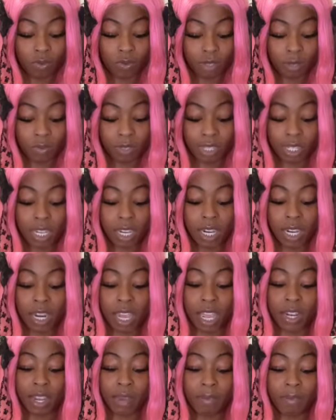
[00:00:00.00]
I'm just getting
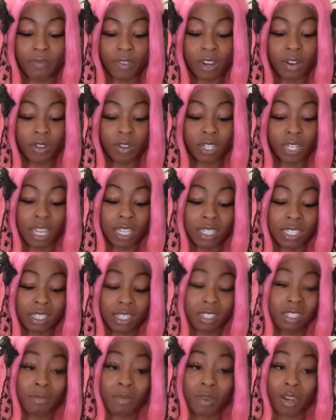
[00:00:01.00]
that type of energy. Like this
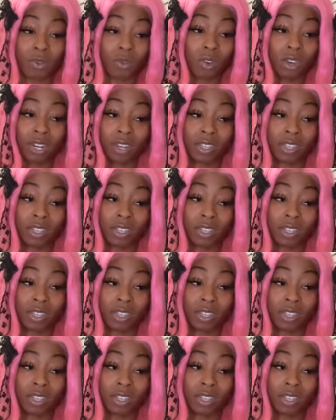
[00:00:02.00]
is somebody who could